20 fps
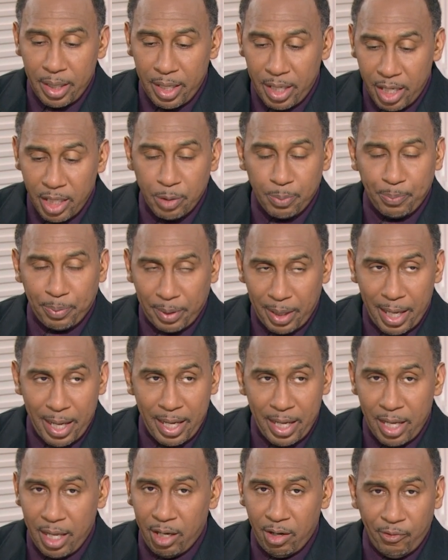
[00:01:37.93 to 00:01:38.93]
his
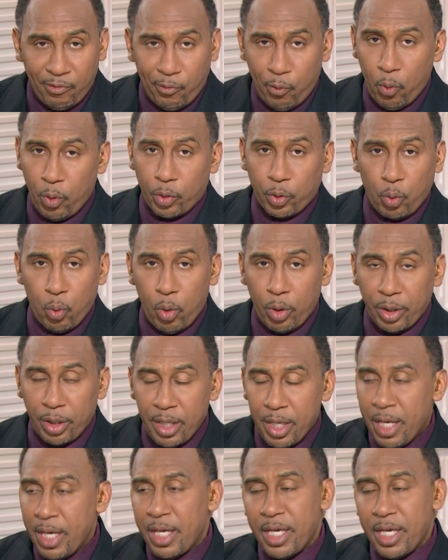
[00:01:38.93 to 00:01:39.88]
play in the fourth quarter.